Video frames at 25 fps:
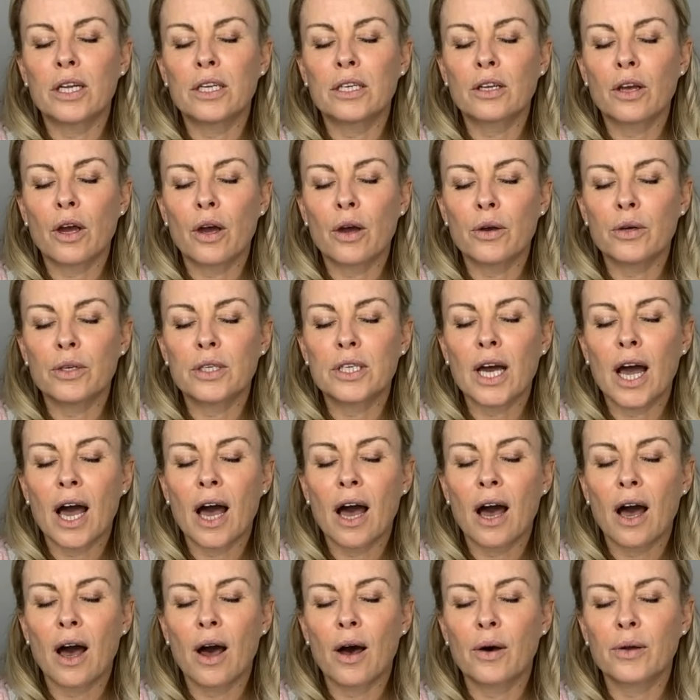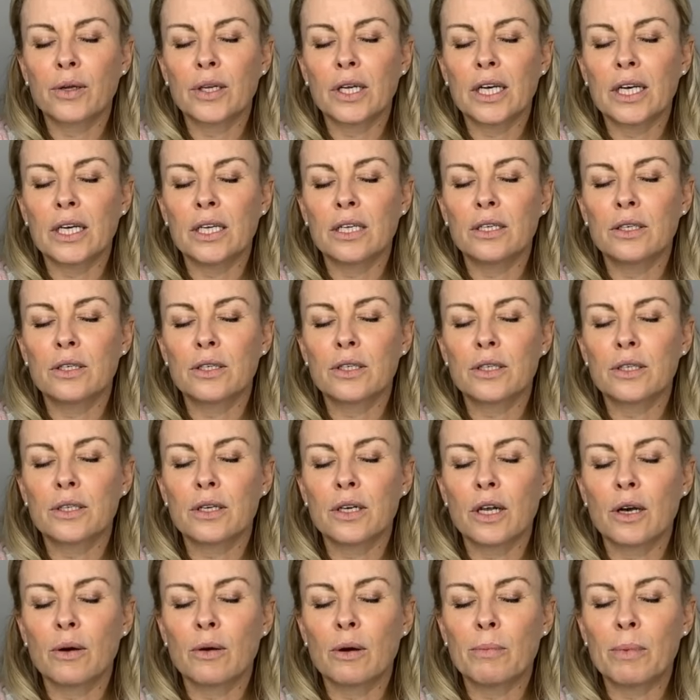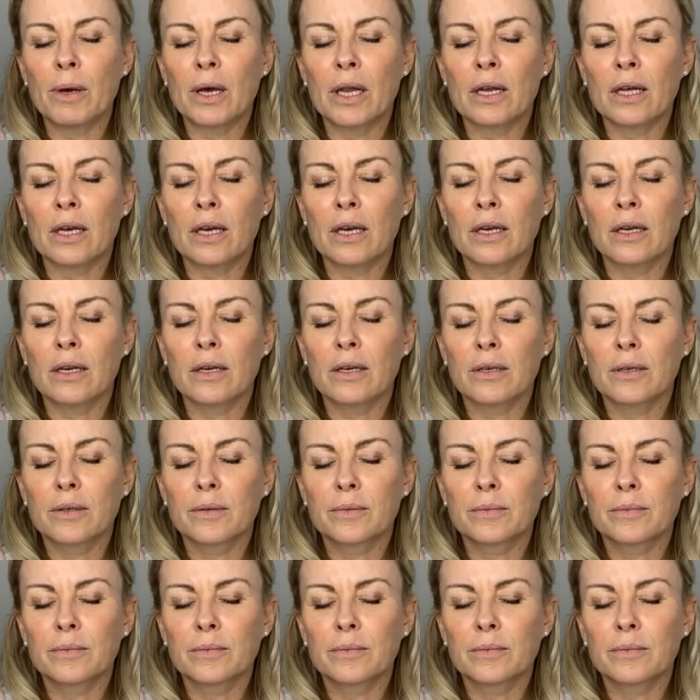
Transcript: and go down into the lower belly.